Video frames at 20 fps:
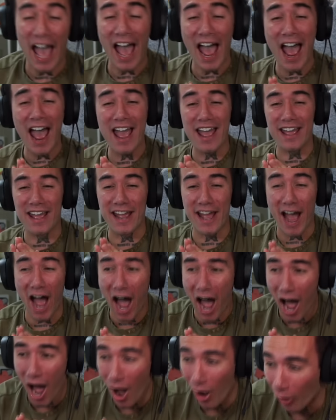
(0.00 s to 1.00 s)

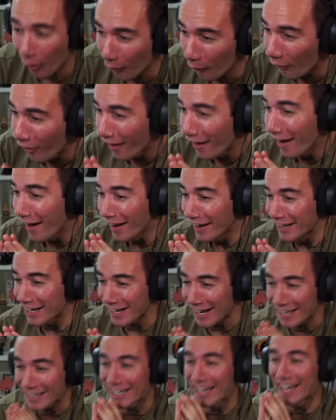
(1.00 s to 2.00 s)
Ayo!
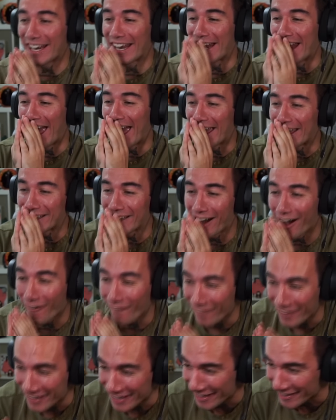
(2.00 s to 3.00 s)
Can I get an
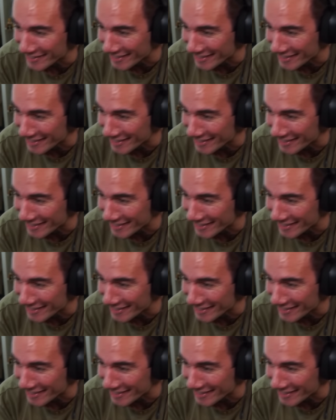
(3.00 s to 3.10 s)
Ayo in the